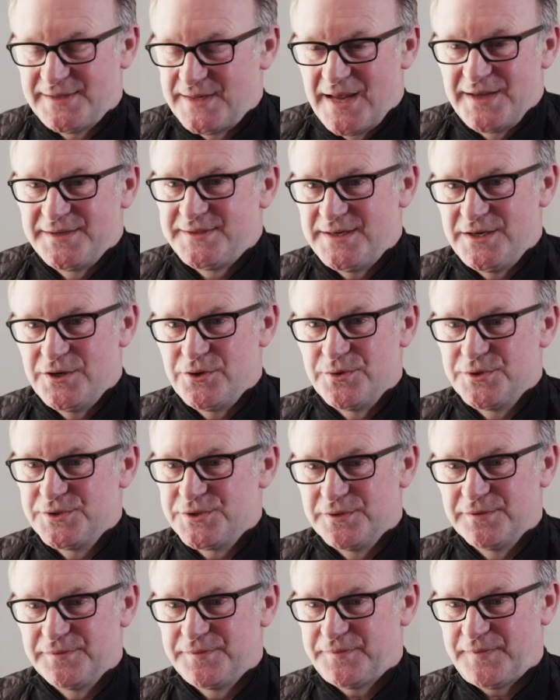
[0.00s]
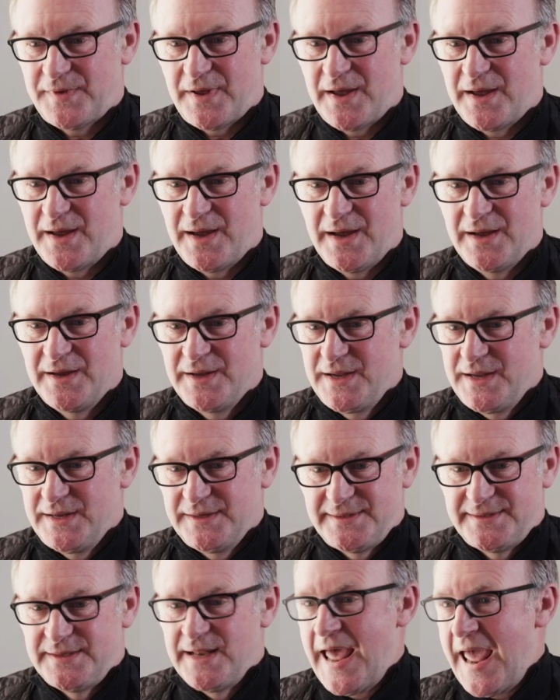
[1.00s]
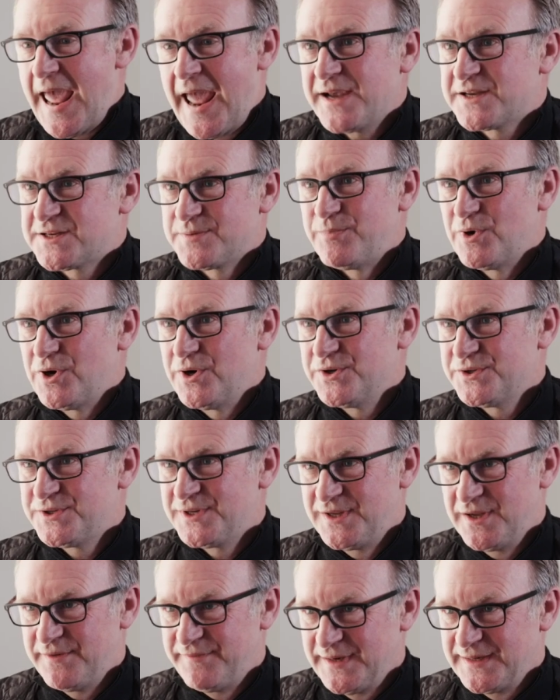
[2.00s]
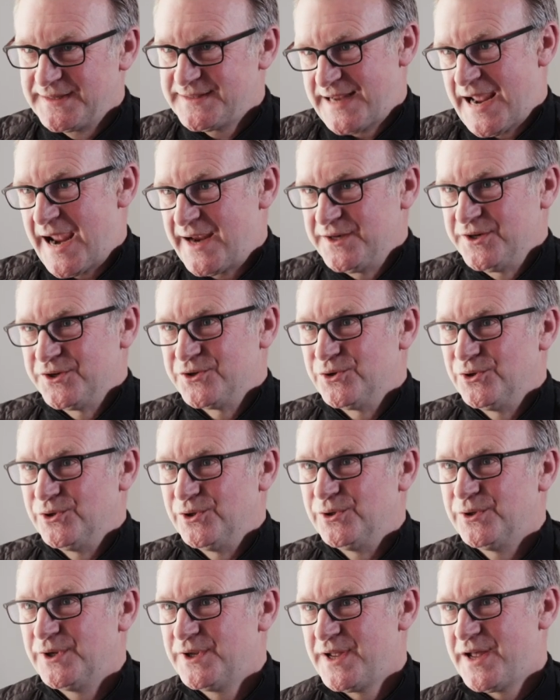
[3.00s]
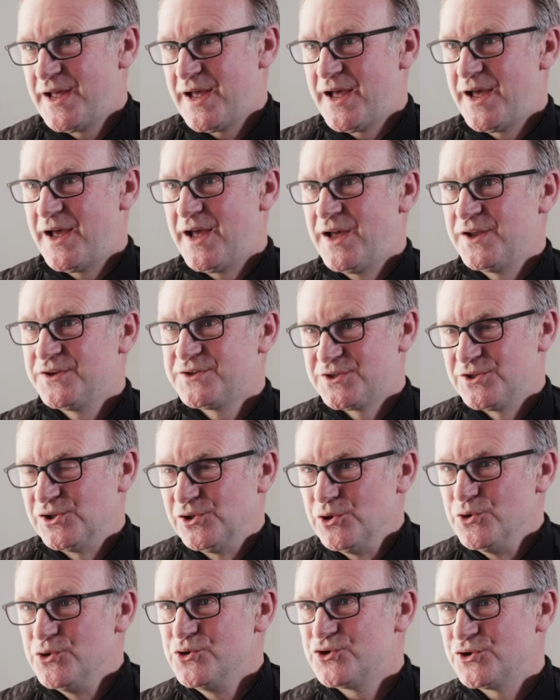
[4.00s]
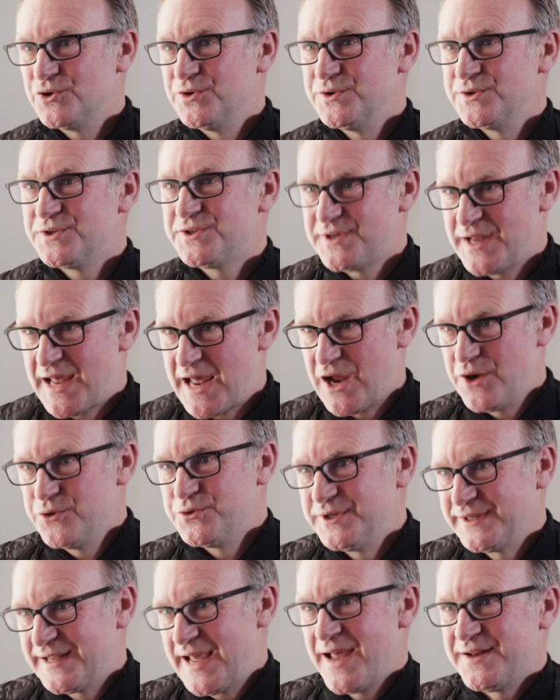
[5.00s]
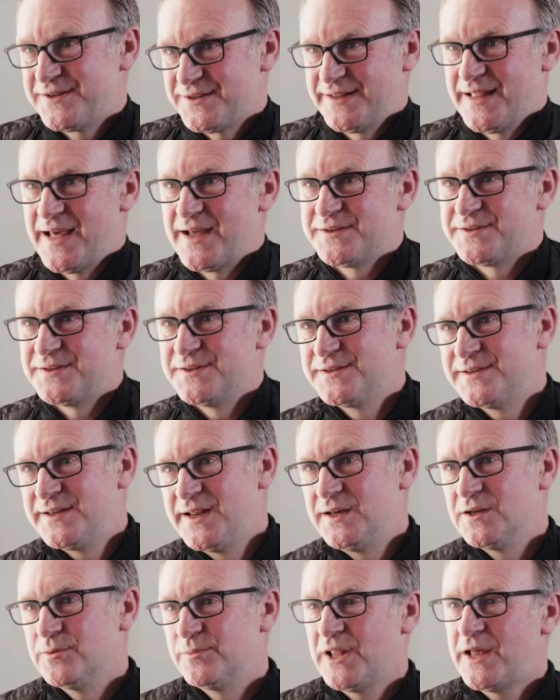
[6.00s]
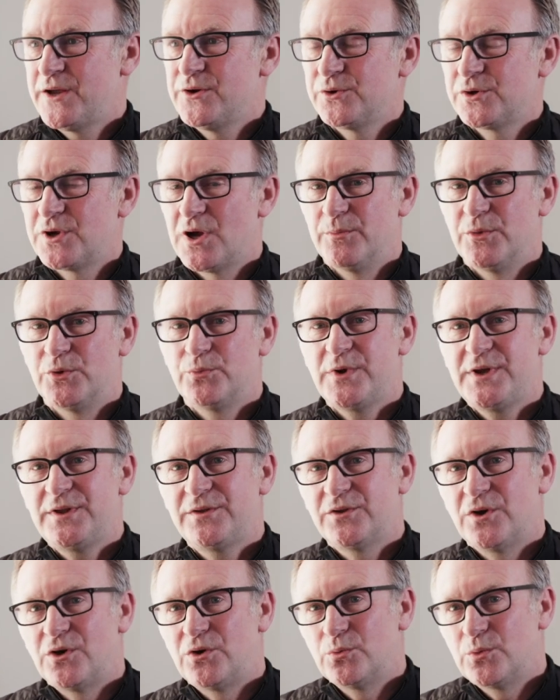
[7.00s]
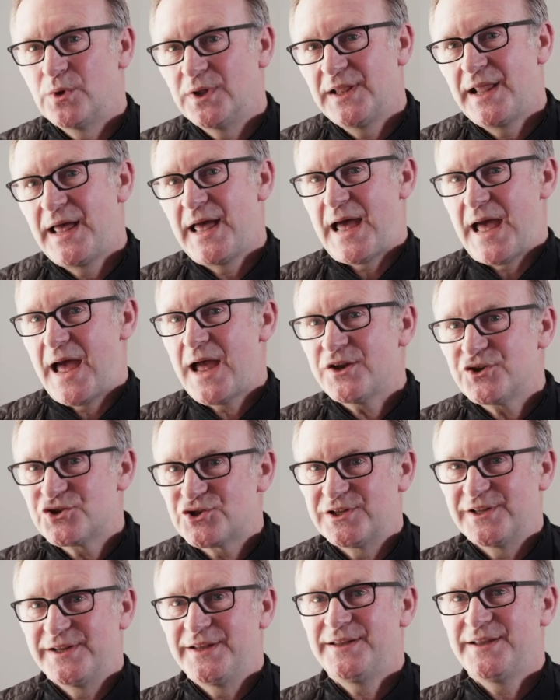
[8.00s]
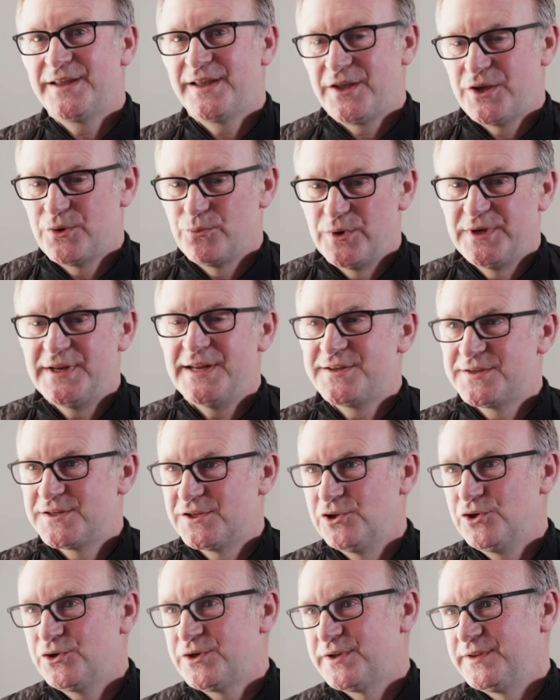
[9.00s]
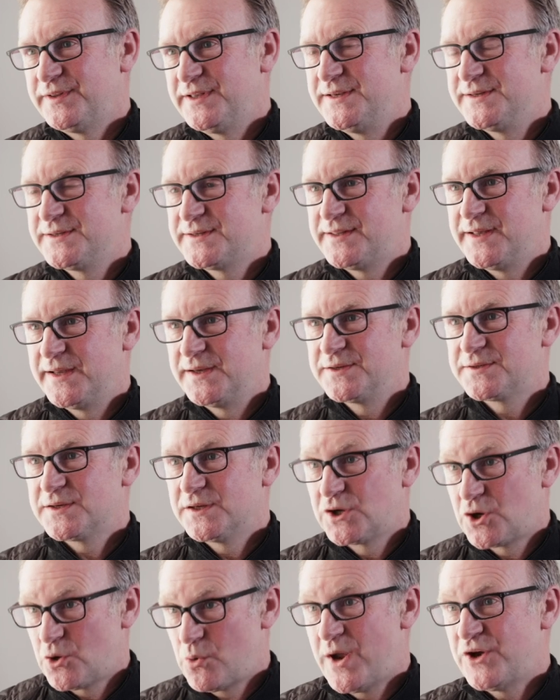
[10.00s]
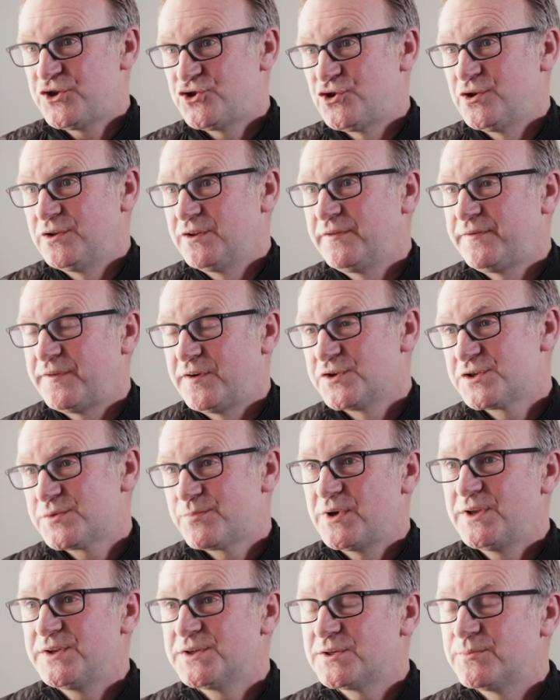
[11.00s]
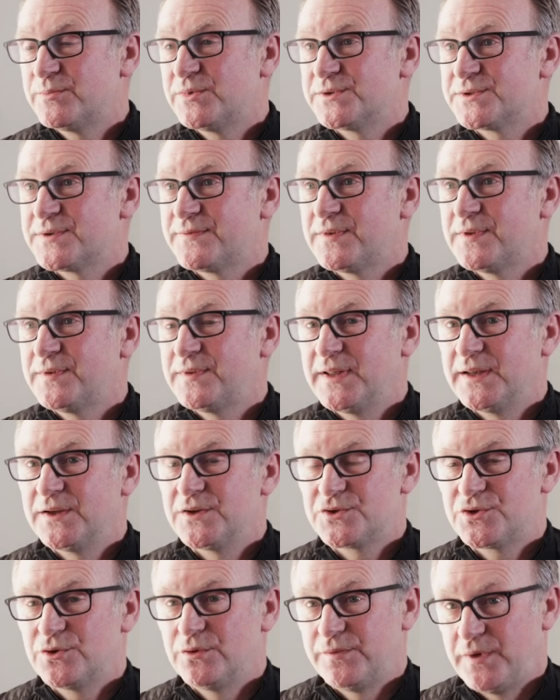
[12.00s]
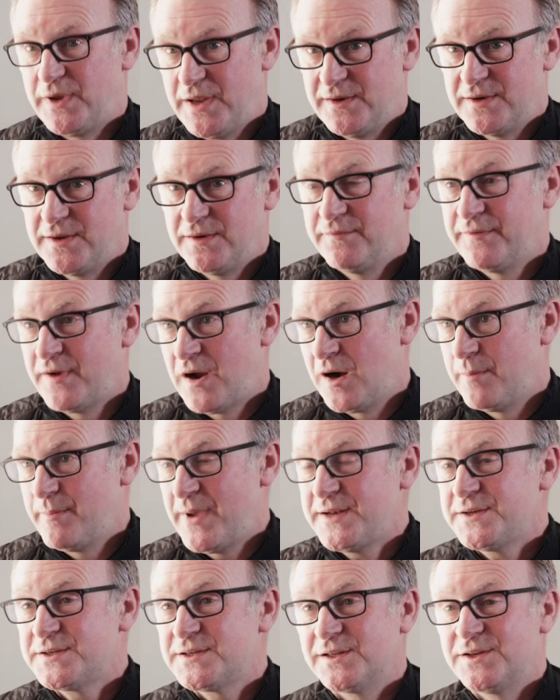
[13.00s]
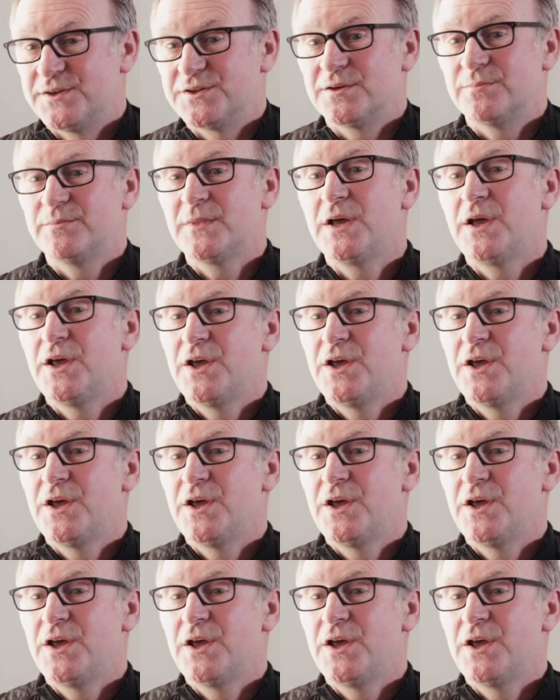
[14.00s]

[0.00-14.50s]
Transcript: a series of experts giving technical solutions to how to get to that sustainable outcome. And we thought, well, actually, we need to look at these things and question the first principles of the thing. So in environmentalism,